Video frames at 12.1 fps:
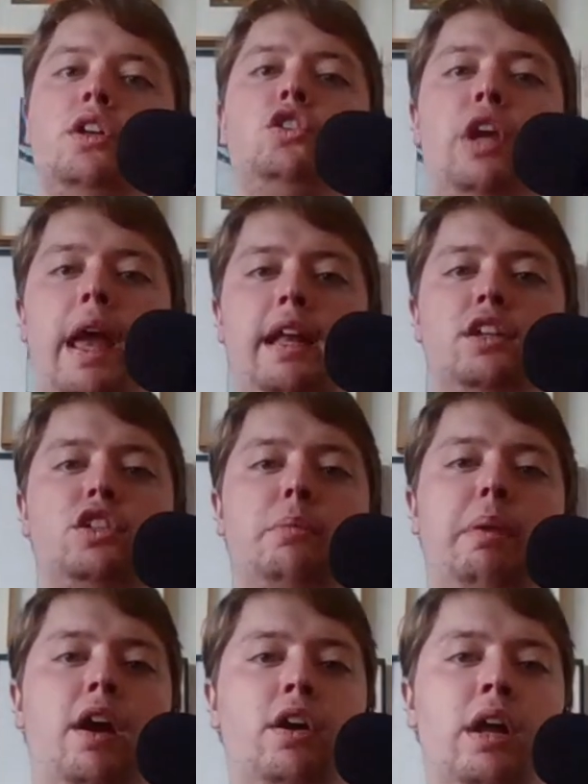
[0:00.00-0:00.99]
change the
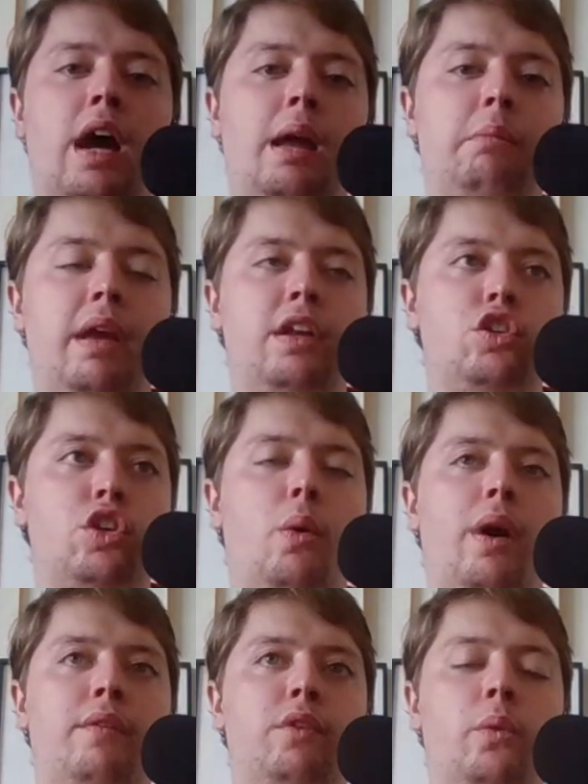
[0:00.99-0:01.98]
paradigm and
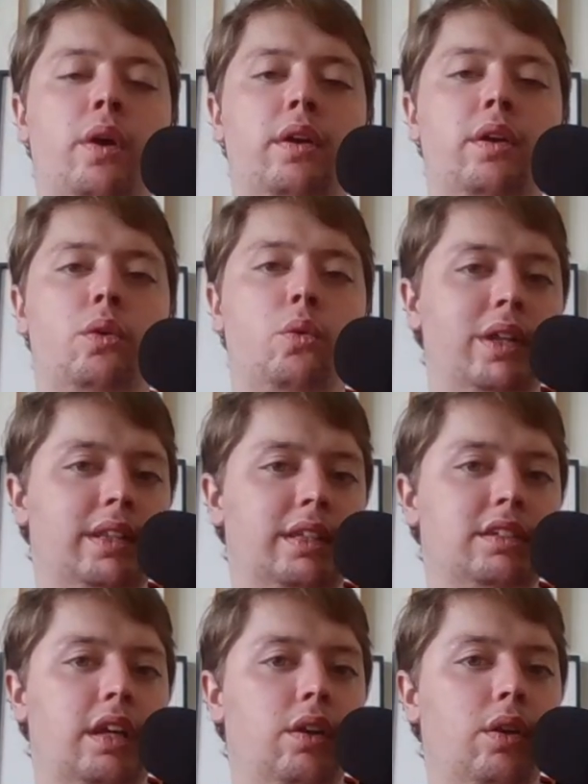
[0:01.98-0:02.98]
show everyone what
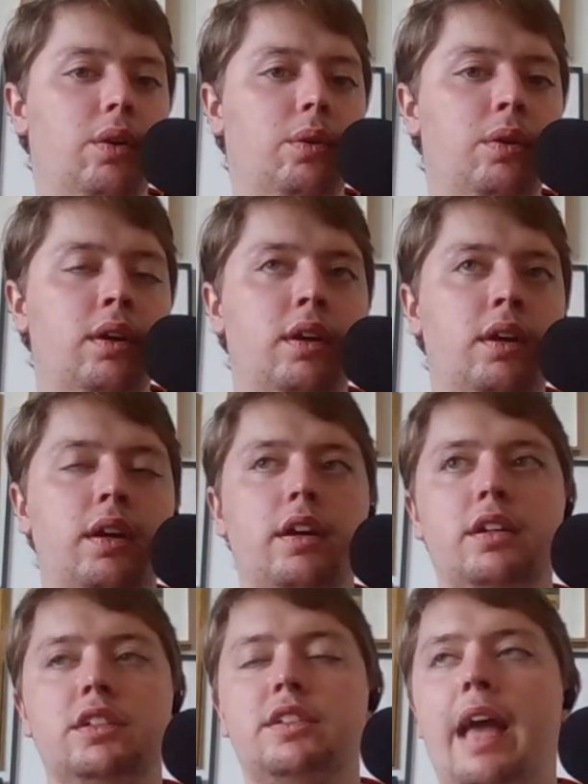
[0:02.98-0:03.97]
this can do.
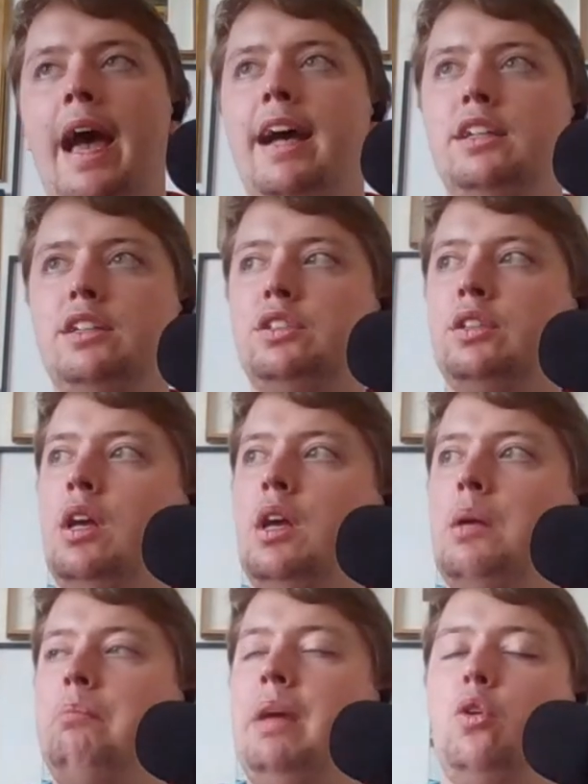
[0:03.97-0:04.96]
Because as
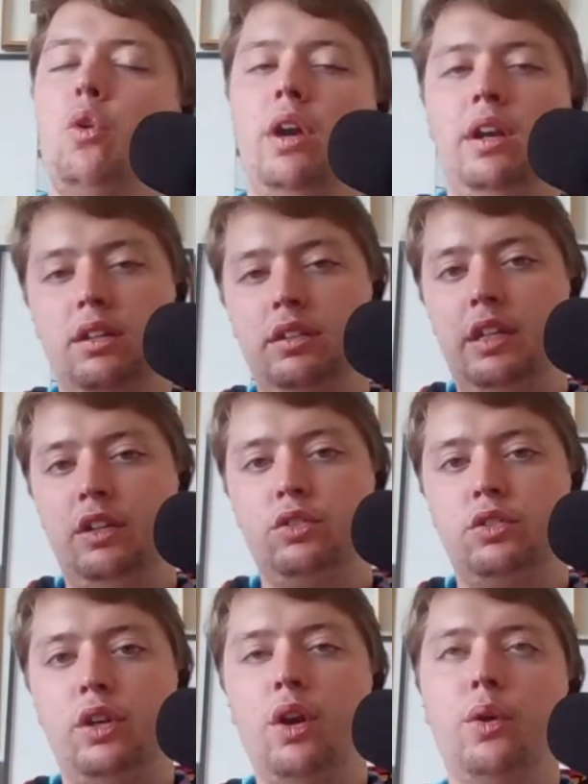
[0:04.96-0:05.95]
Bitcoin
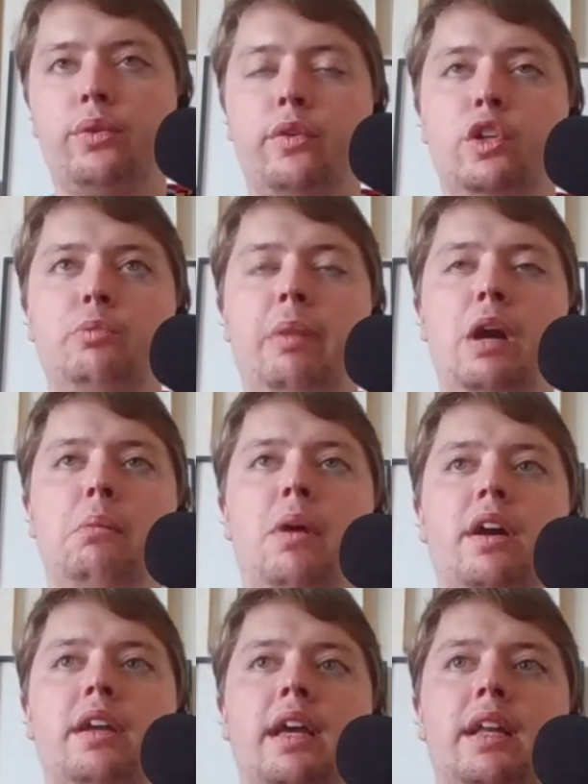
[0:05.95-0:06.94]
continues to go through its bear
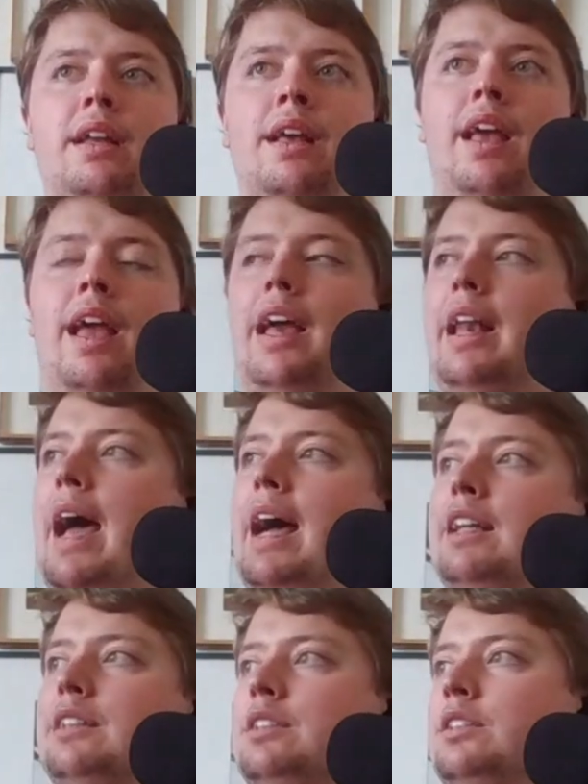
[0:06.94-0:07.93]
market, and
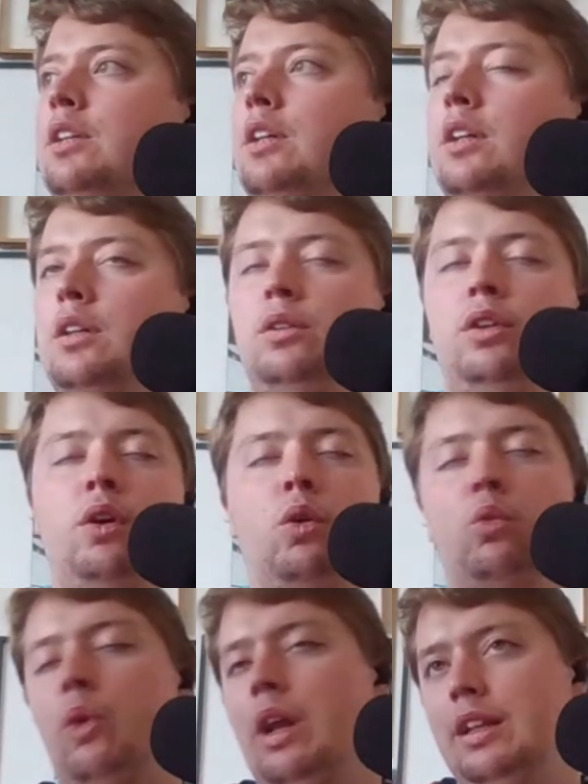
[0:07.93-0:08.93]
as you know
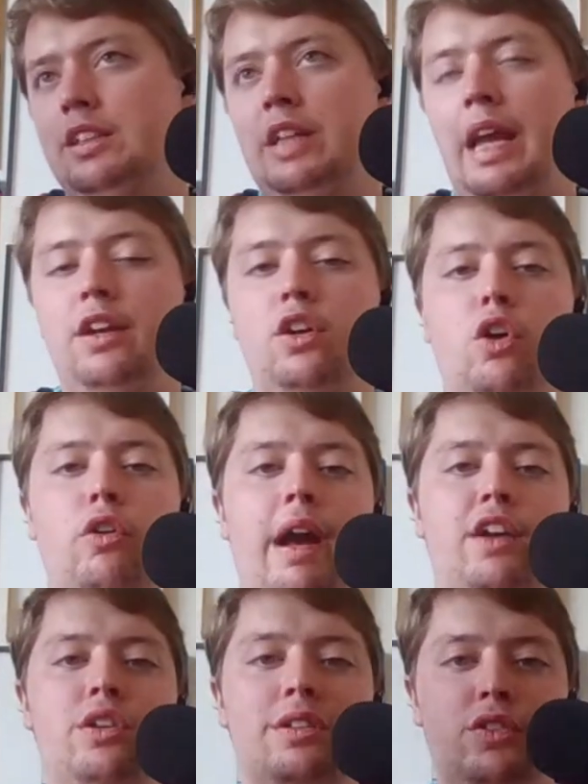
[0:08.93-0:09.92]
real estate
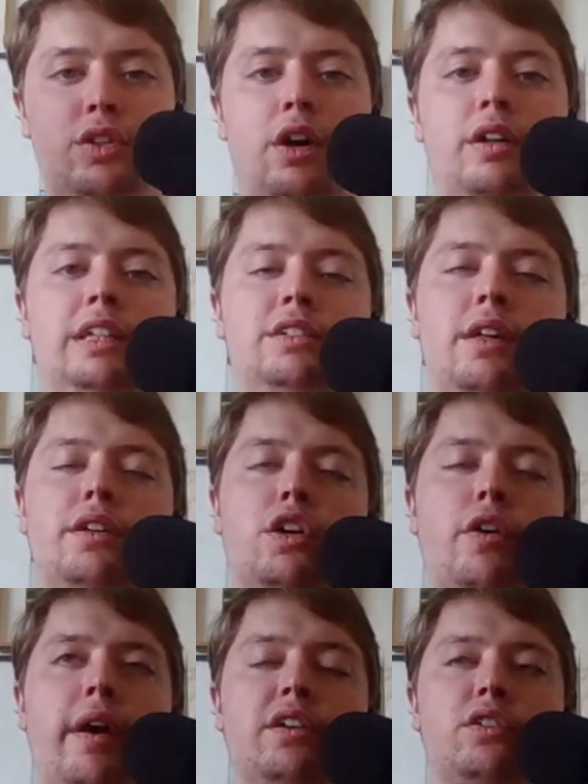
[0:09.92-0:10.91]
corrections and all these other
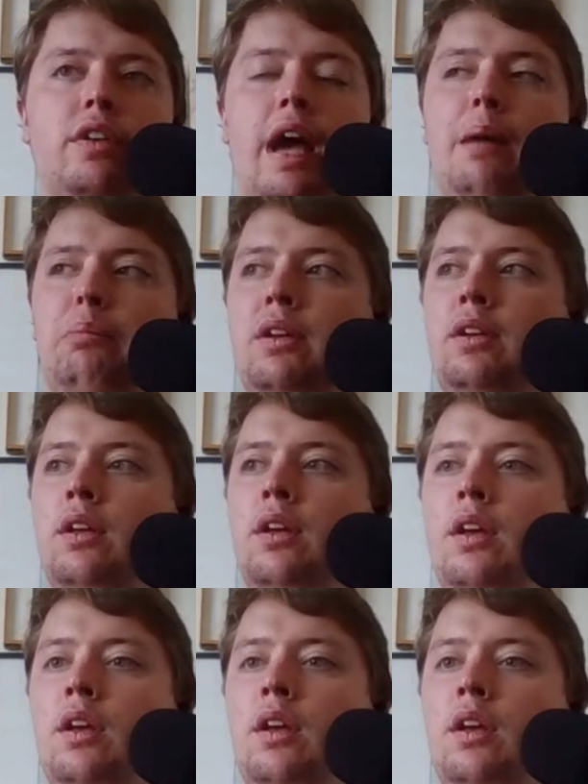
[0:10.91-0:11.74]
corrections happen,